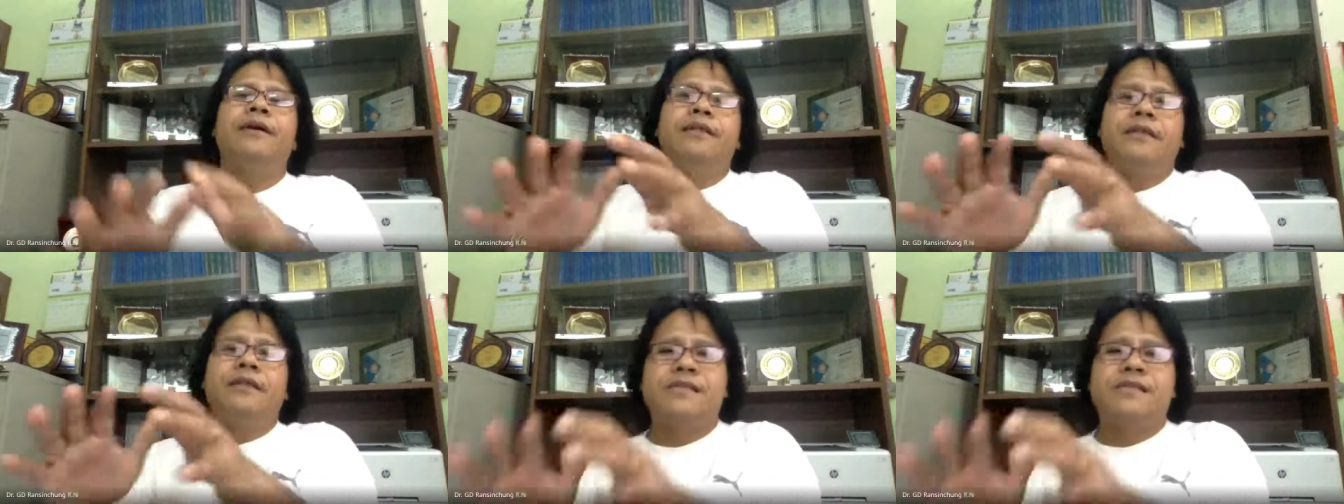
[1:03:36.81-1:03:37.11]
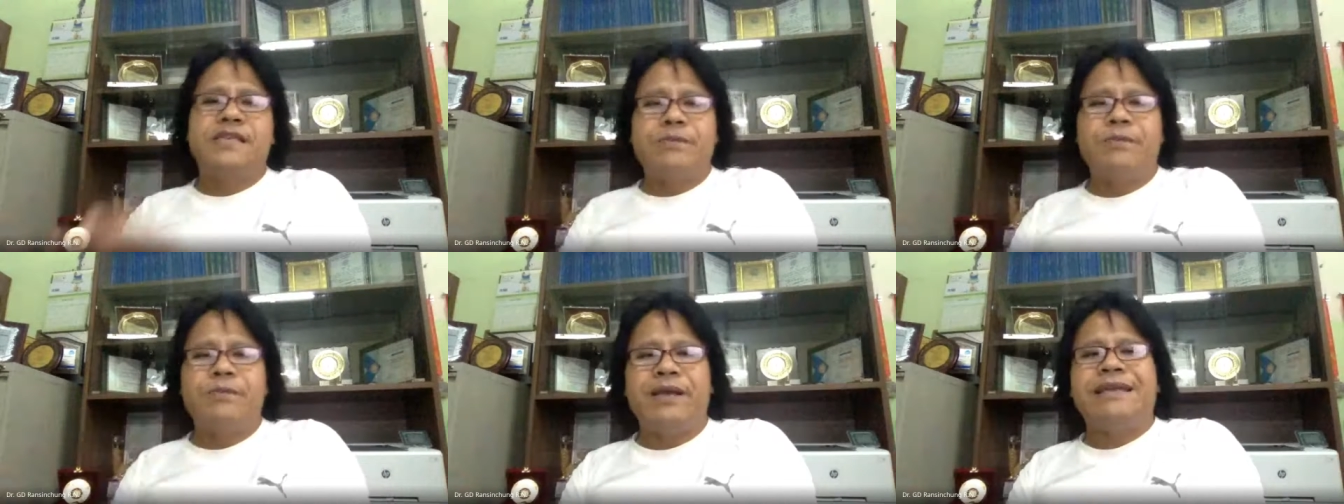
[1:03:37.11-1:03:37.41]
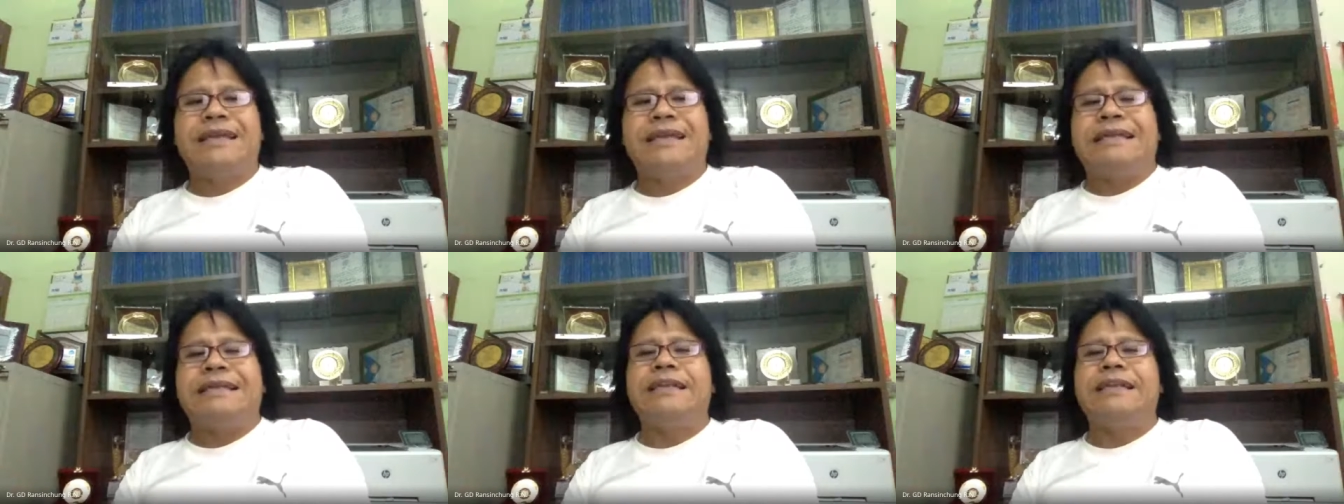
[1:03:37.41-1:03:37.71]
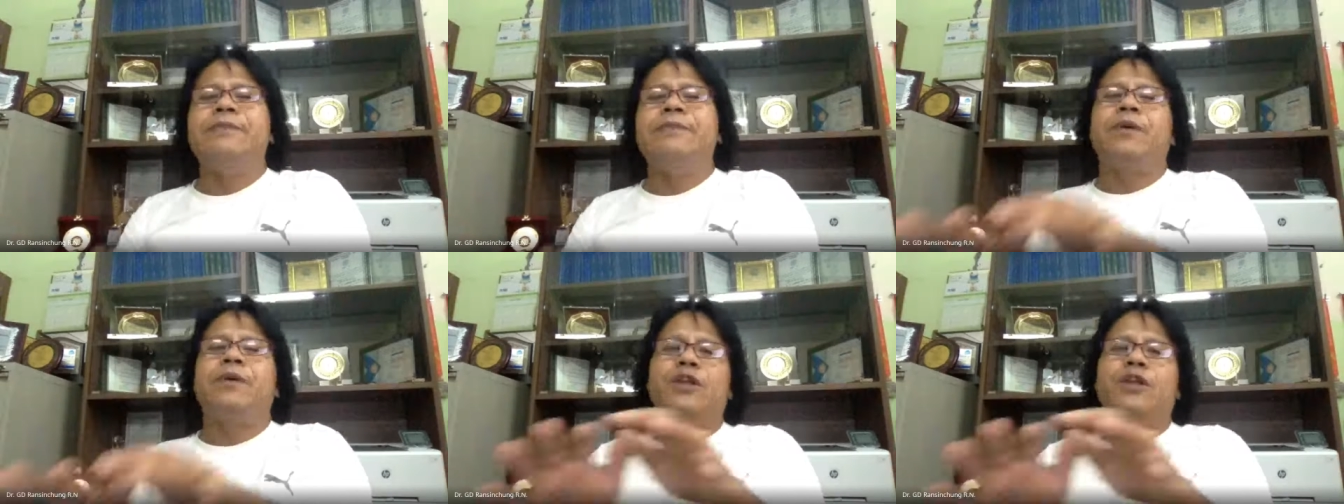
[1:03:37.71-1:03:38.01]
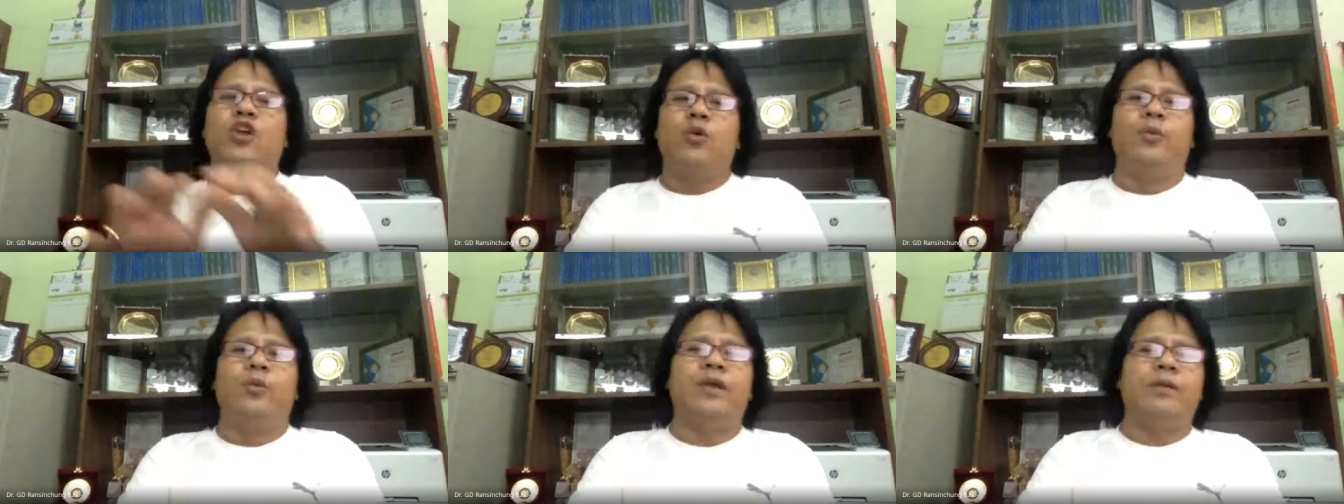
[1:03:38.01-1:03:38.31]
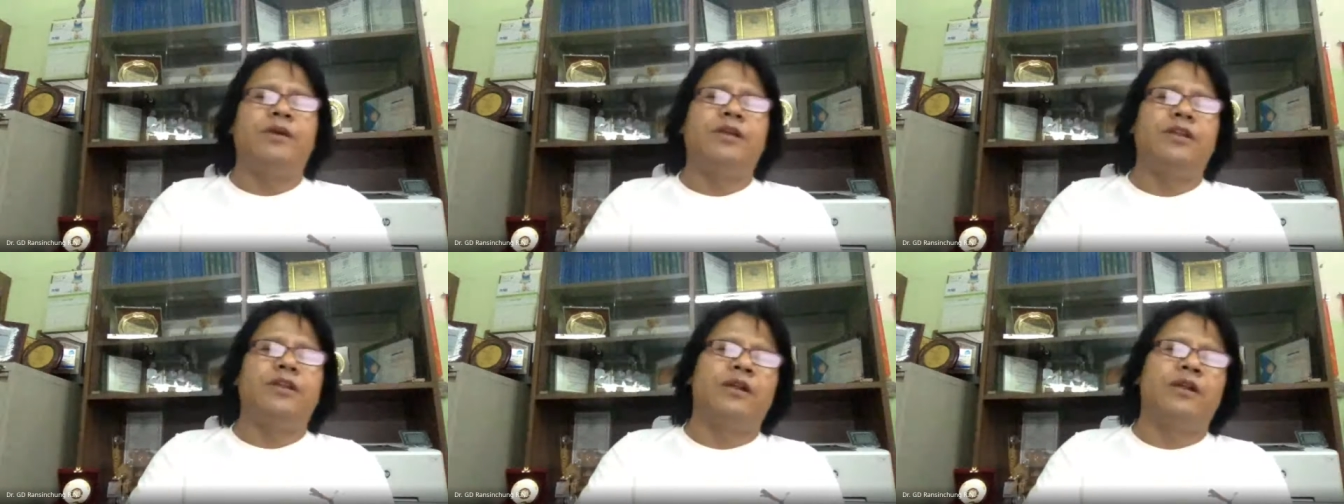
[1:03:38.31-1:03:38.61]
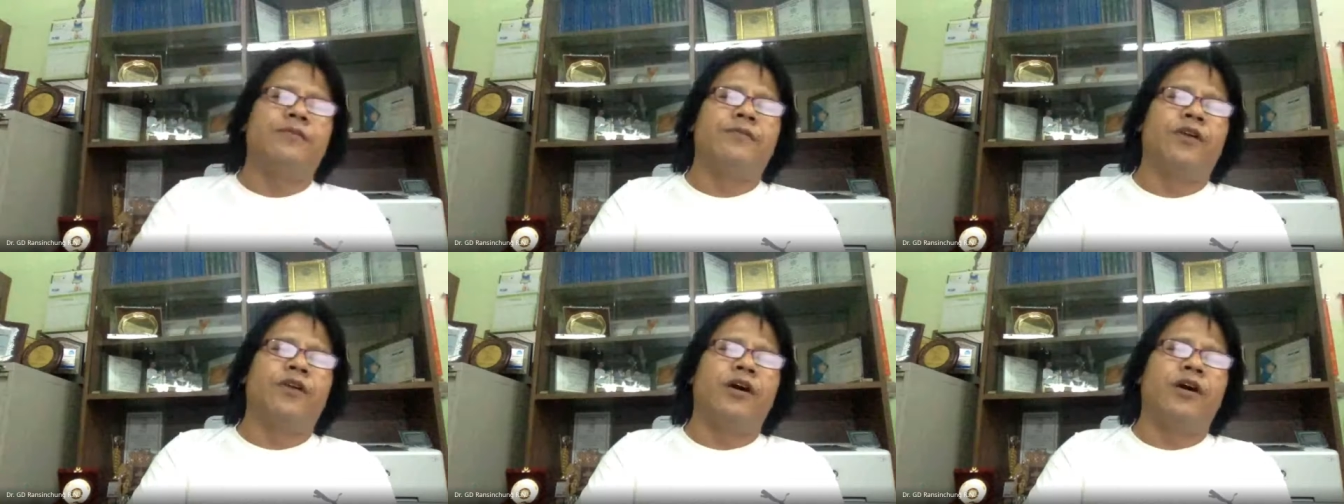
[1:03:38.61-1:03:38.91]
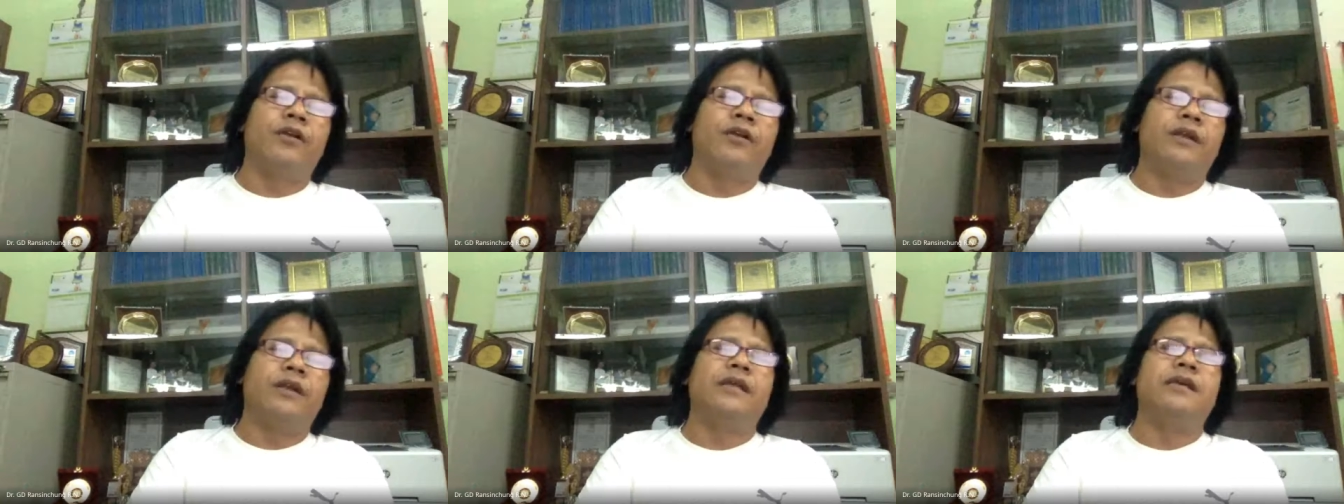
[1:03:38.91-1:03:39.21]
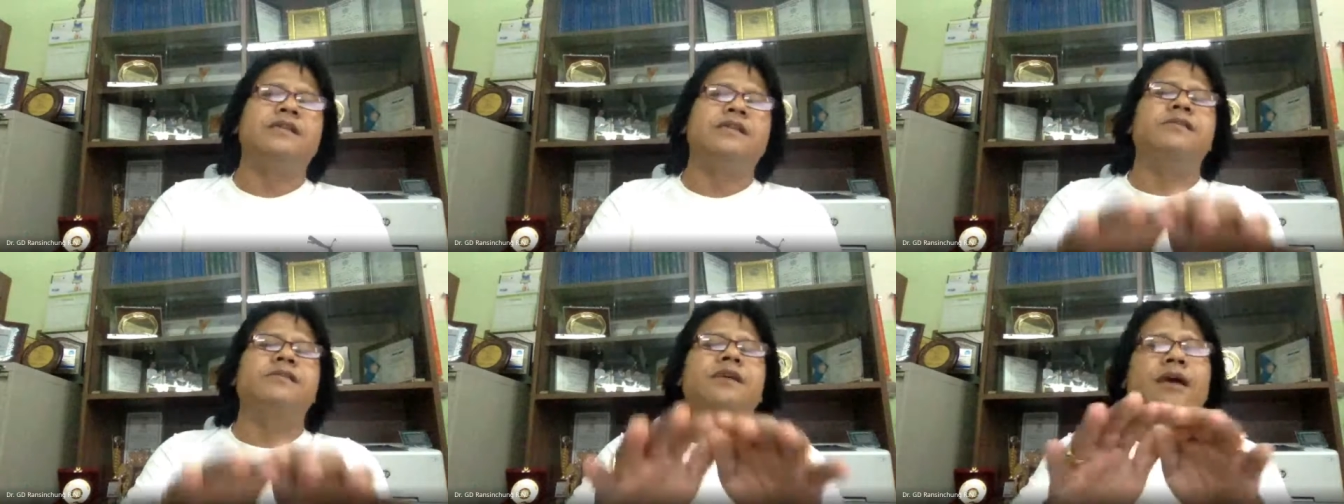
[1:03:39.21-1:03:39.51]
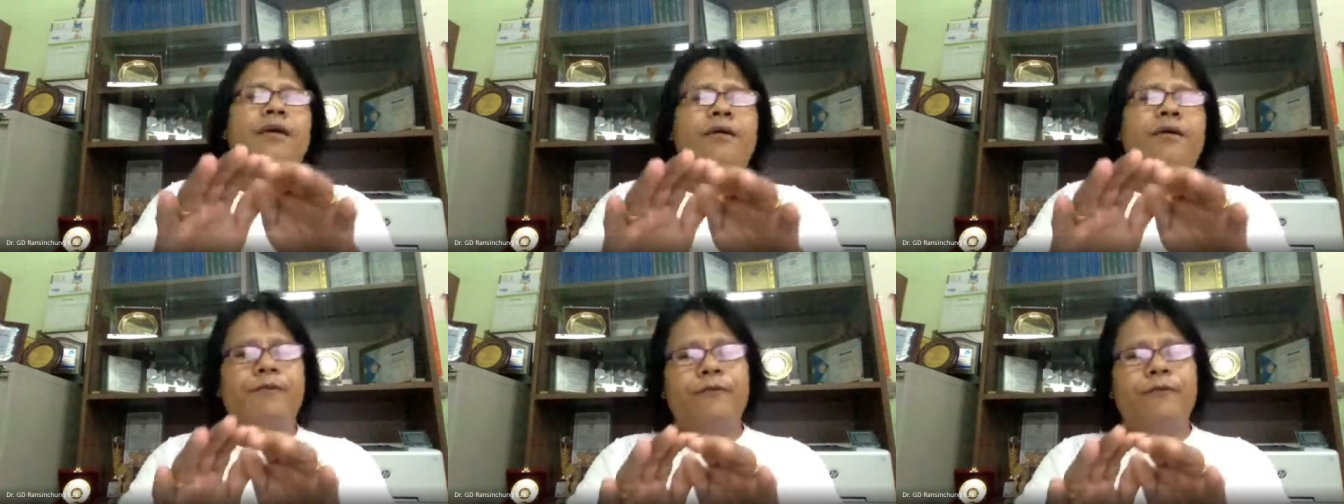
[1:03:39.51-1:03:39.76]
the cement content per cubic meter of concrete is